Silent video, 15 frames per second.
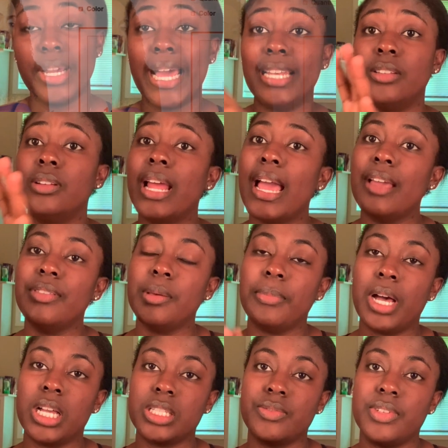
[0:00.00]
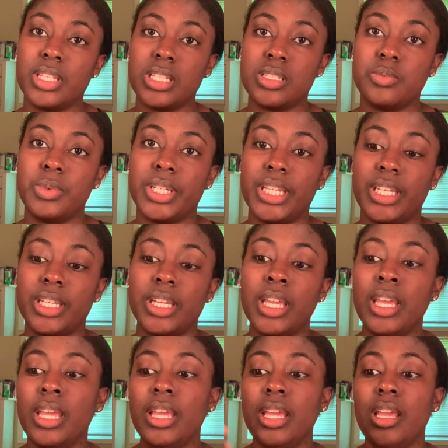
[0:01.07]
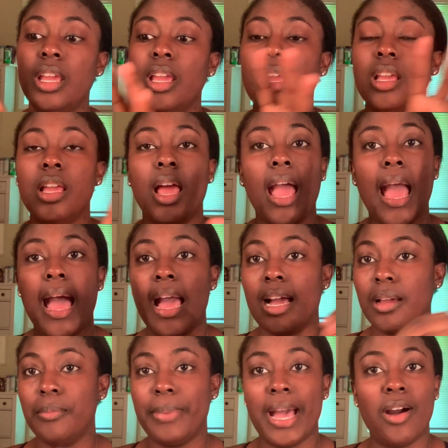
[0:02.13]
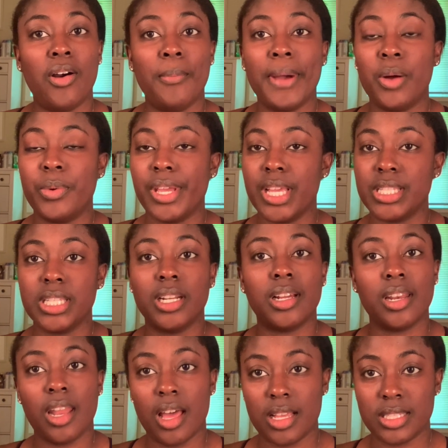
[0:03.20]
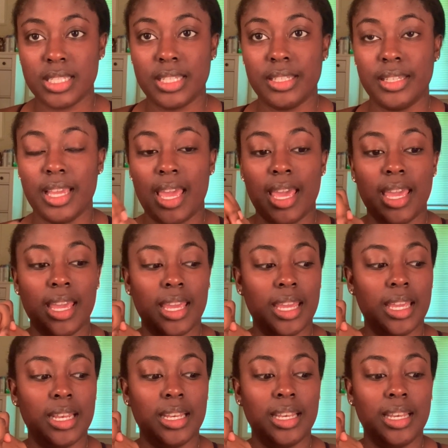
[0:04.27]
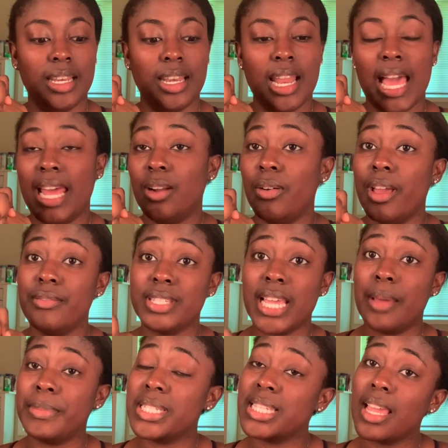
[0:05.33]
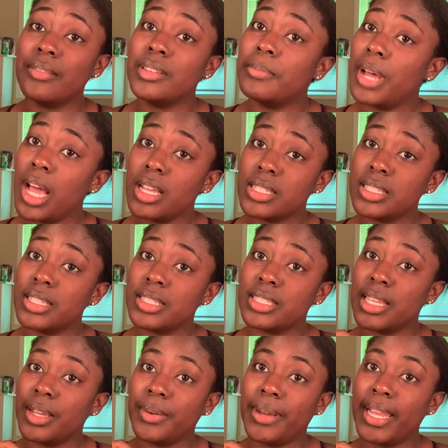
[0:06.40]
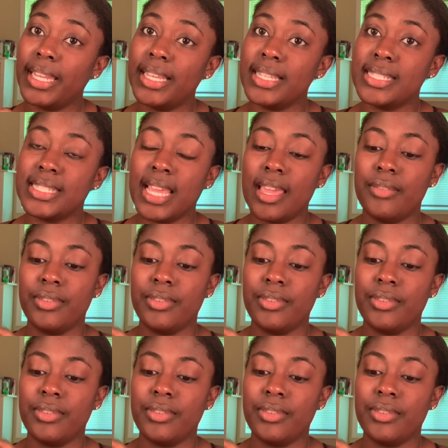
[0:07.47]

I do not have the box for this wig. I compile all my wigs in a closet and I don't have time to save the boxes, so I didn't save